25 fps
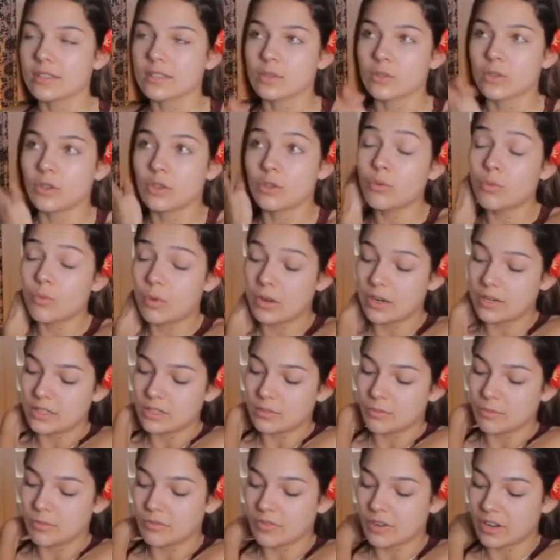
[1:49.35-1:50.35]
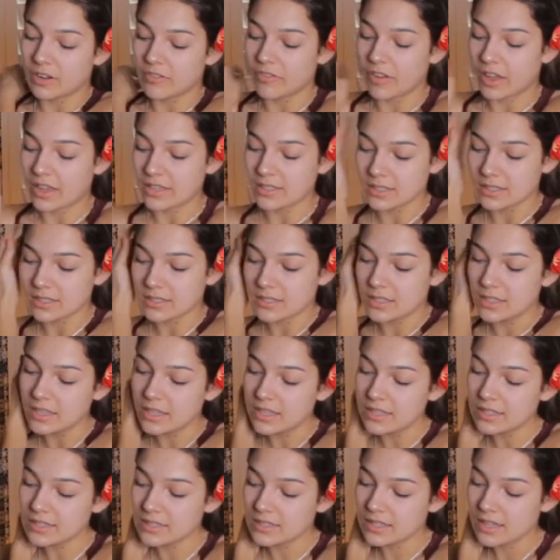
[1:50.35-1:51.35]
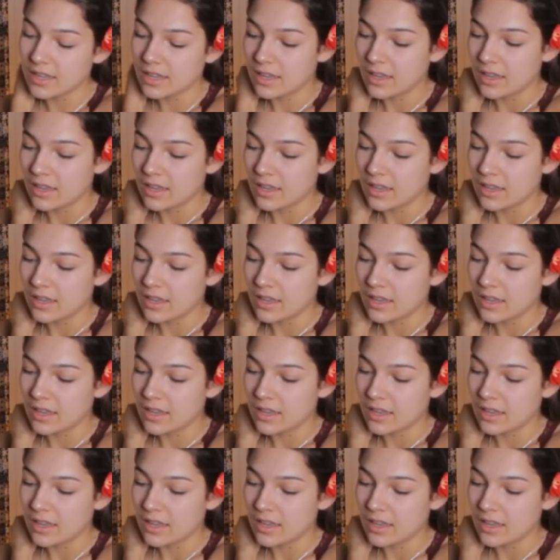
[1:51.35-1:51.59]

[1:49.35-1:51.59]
So you wanted to move very fast into this.